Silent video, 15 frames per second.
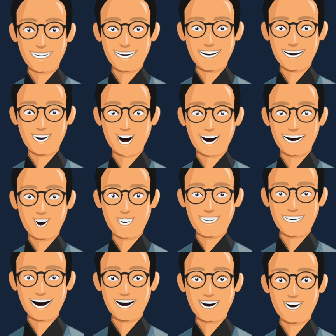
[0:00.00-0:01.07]
your content
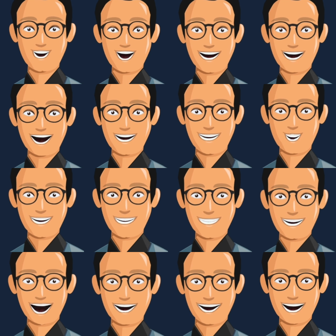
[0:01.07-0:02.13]
may interest people who
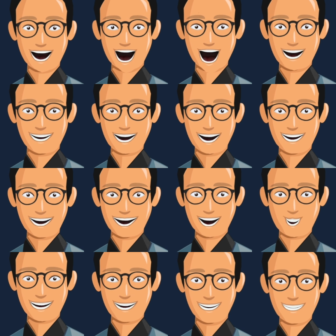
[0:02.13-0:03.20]
recently had an
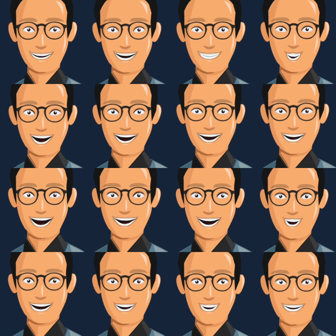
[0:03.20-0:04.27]
accident, as well as
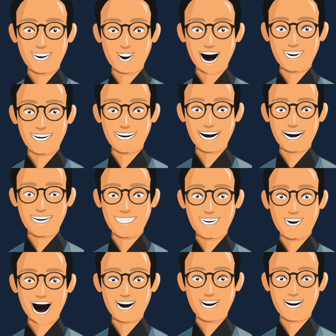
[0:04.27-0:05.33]
physicians who want to learn
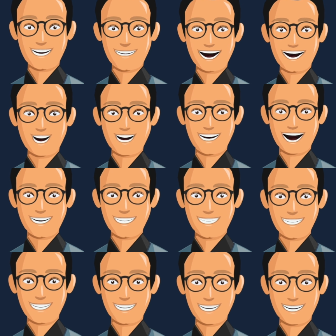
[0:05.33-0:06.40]
more about this topic.
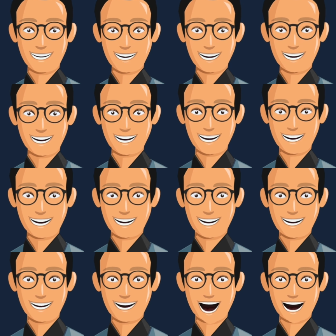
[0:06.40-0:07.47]

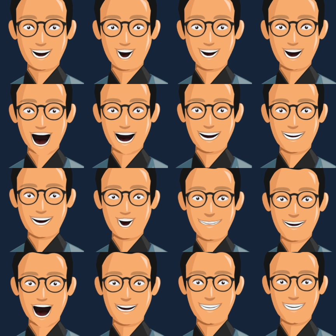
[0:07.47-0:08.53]
Content Marketing
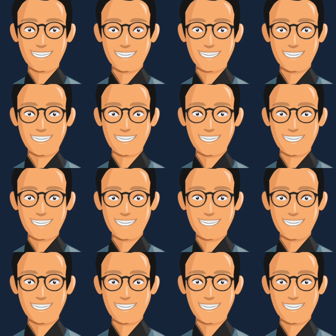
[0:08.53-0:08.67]
Hub.